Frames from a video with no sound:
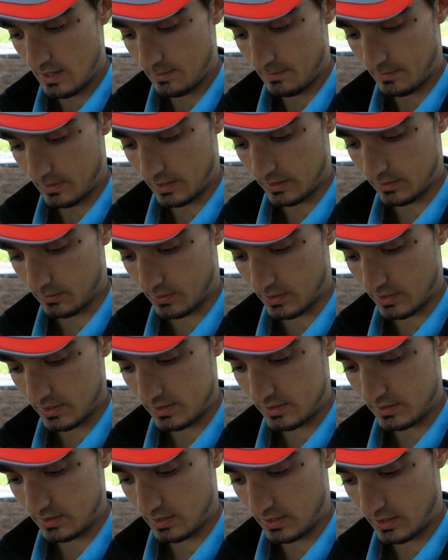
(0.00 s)

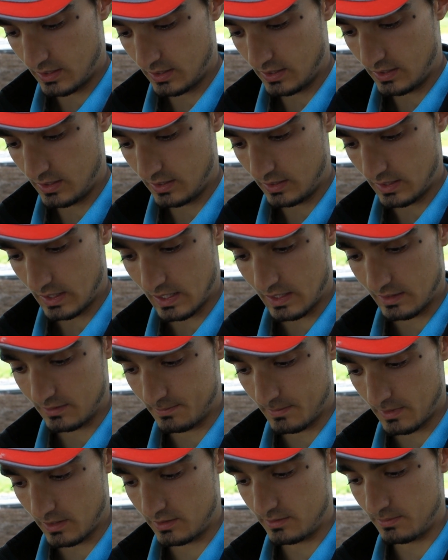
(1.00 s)
Otherwise, yeah, it's
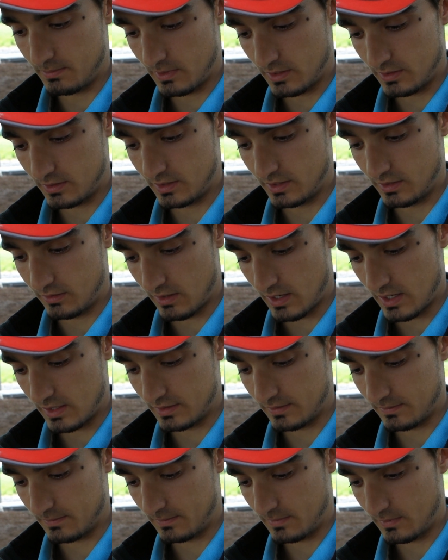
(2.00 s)
mostly
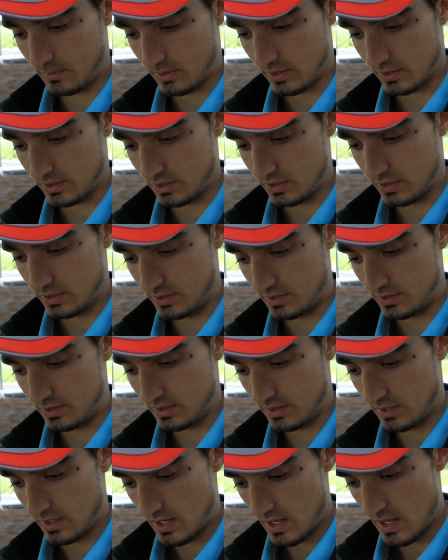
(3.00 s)
grazing questions.